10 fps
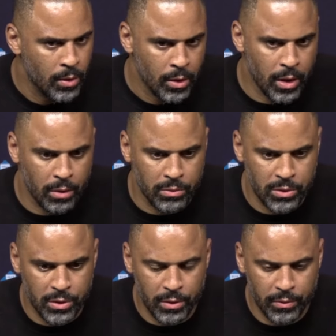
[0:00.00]
Yeah, it
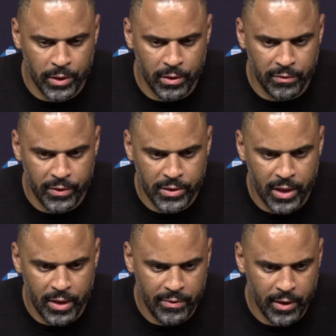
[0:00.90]
was a really good first
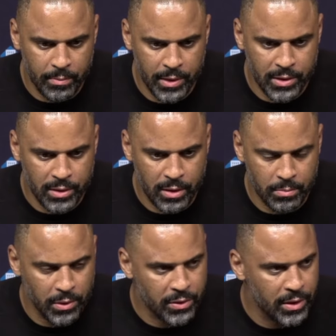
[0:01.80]
half, like I mentioned, on
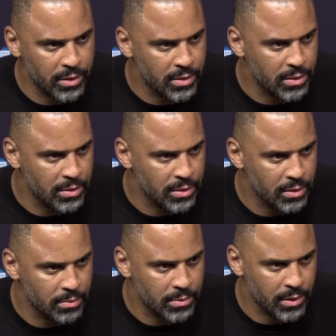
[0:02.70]
both ends.
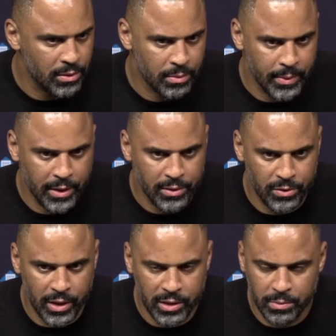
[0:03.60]
So holding two
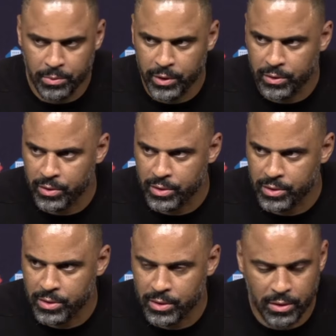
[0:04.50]
19-point
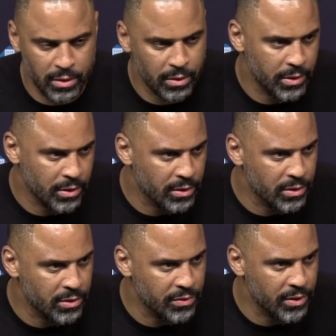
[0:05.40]
quarters and
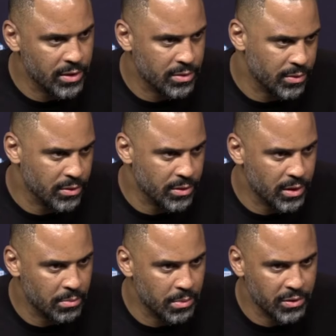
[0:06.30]
31-32 for us. We're doing it
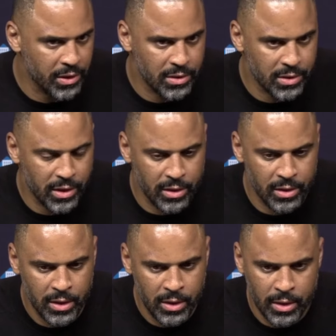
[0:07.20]
on both ends there.
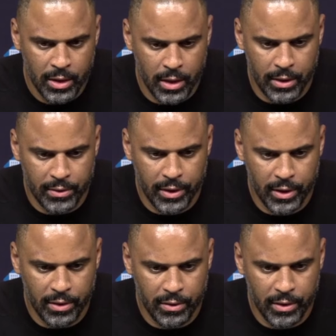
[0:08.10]
I think
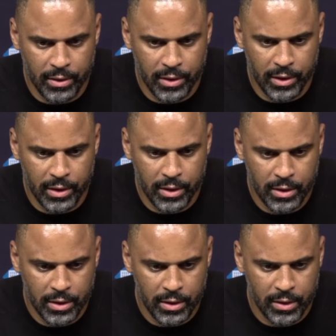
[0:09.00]
other than the
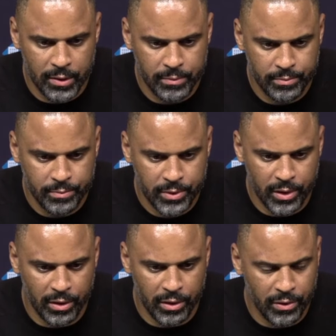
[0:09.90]

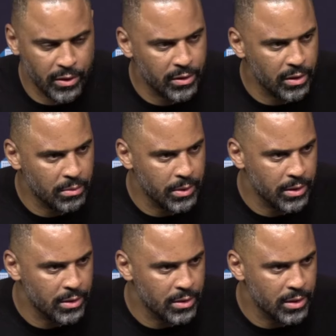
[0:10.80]
start of the third a little bit,
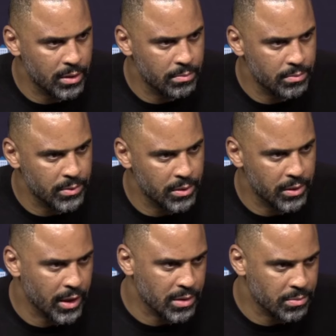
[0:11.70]
you know, they
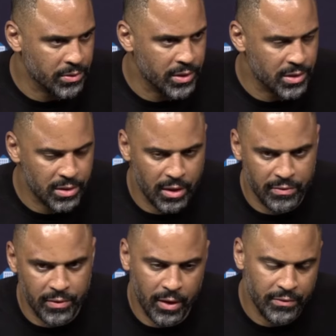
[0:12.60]
got some threes and some
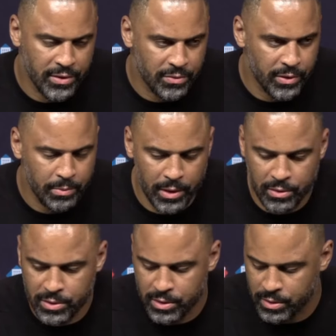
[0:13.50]
offensive
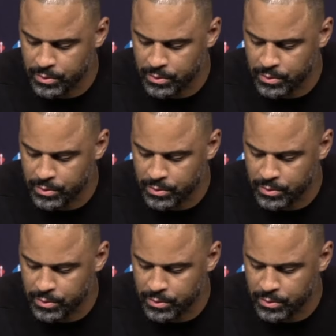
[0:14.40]
rebounds.